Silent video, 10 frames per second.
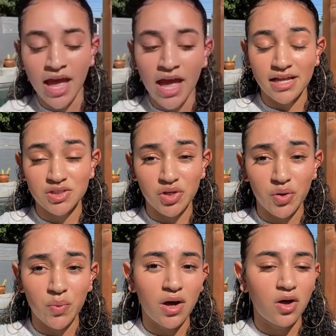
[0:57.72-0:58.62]
And so
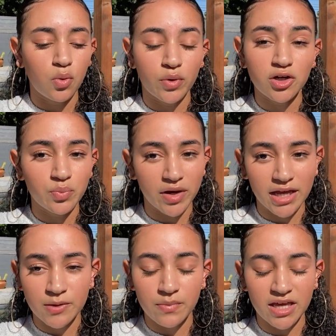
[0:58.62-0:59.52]
while winter break
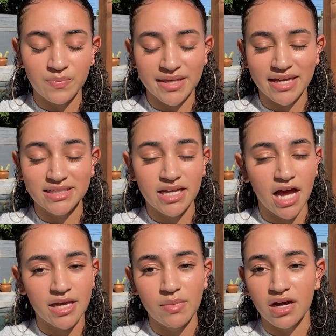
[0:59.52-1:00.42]
may be a
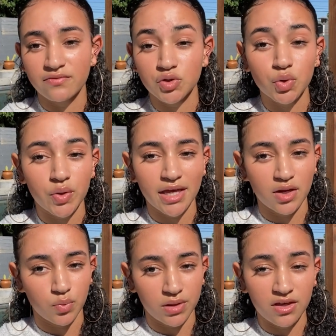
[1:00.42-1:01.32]
time of joy and
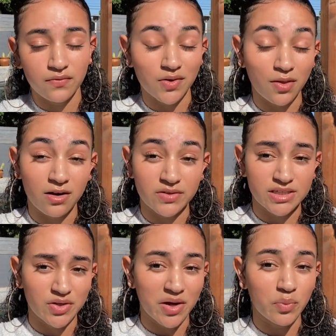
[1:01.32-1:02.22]
relief for a lot of us
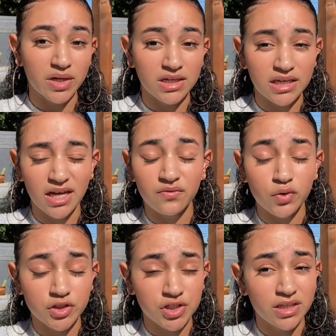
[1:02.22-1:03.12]
here at Whitney,
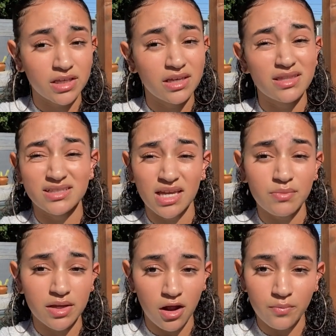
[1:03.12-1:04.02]
unfortunately the same cannot